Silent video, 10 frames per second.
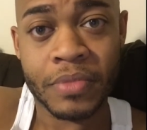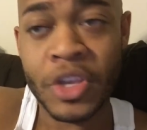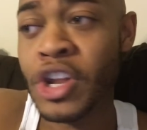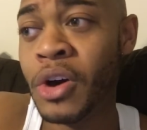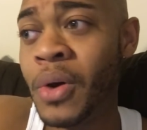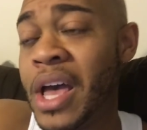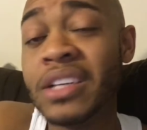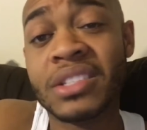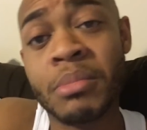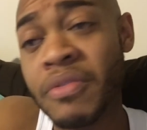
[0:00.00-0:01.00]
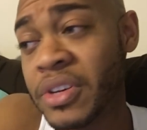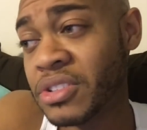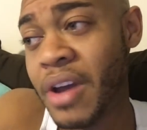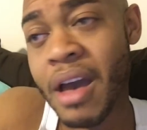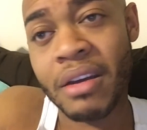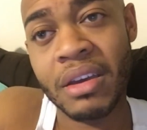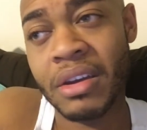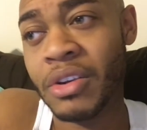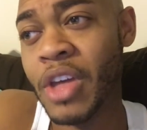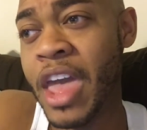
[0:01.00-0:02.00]
You know, some of us are out
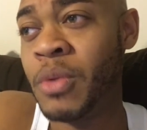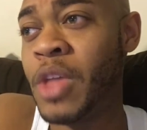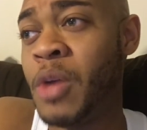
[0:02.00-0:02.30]
here and,